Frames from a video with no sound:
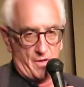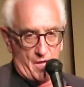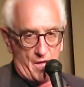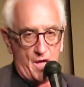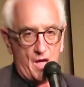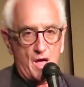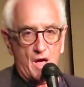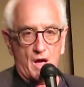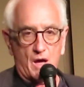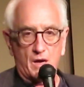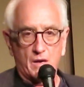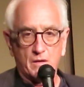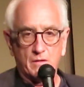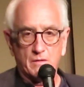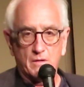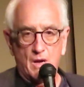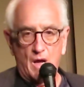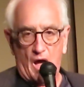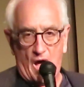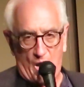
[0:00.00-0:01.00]
Yeah.
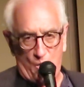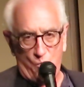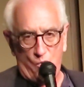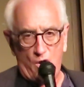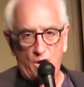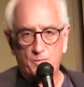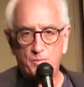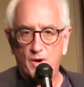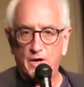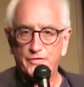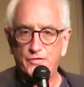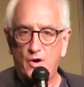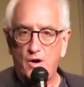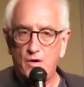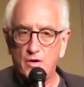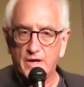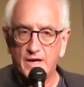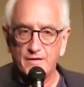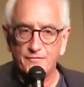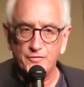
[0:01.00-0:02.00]
I walk my
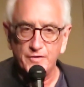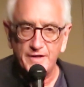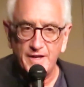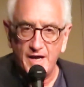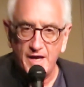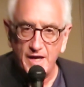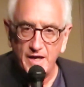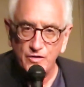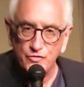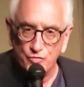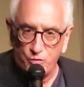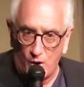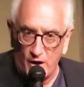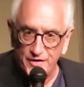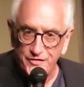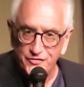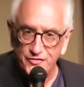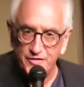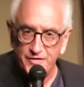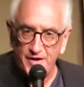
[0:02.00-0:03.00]
dog every day,
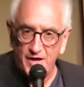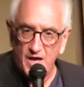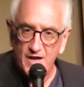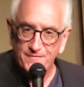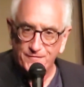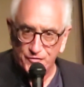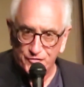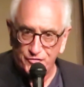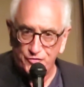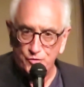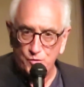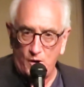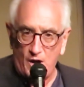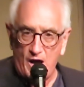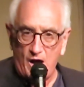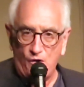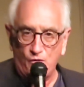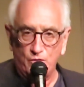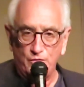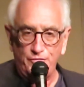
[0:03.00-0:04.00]
twice a day, for 2
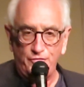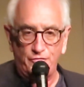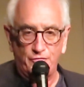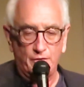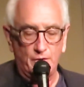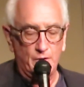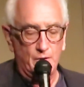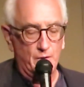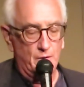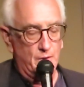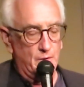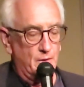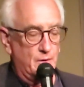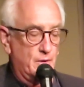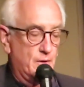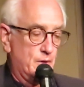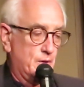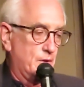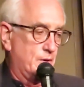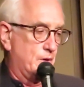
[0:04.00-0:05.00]
hours.
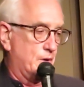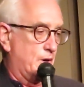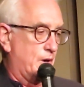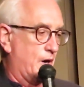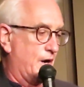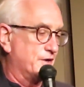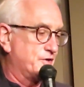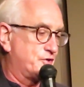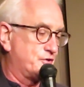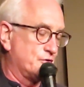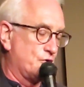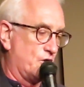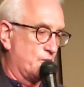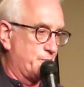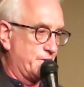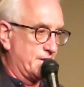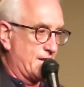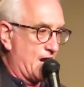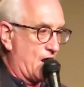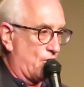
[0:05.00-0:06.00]
All right, she'll
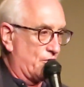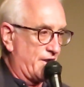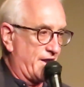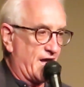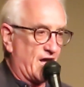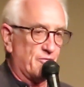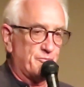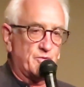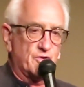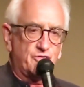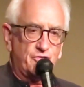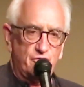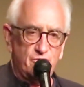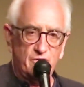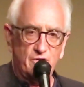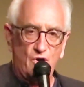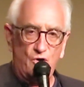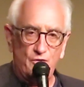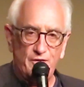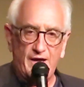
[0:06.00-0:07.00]
only be an hour and a half, but
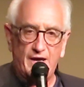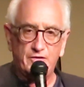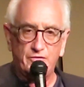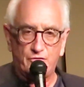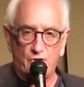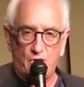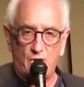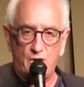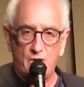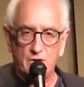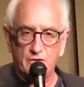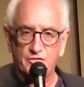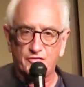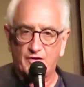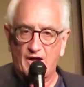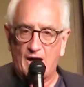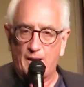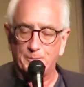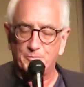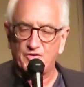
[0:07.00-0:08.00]
you know that dog
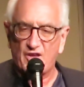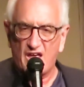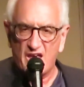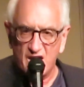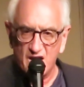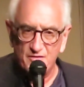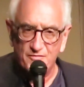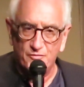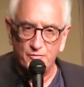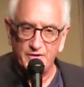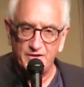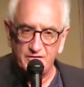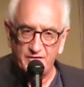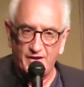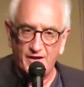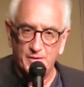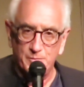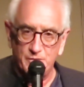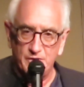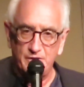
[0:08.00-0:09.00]
stops every
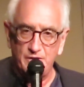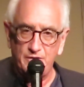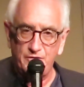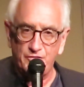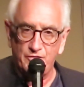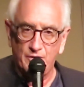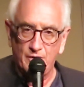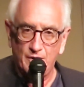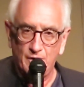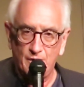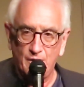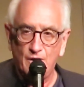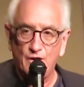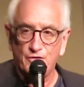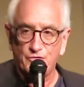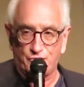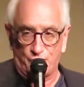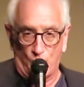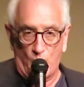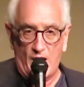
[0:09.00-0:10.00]
10 minutes
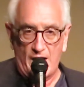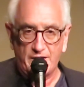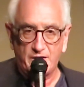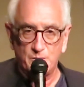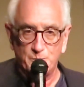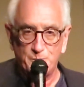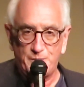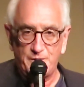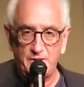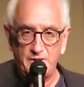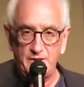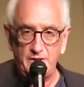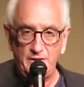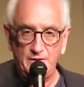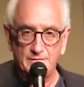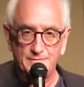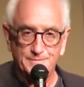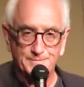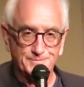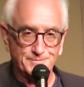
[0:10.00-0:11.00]
so I can
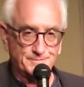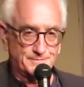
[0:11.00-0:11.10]
pee?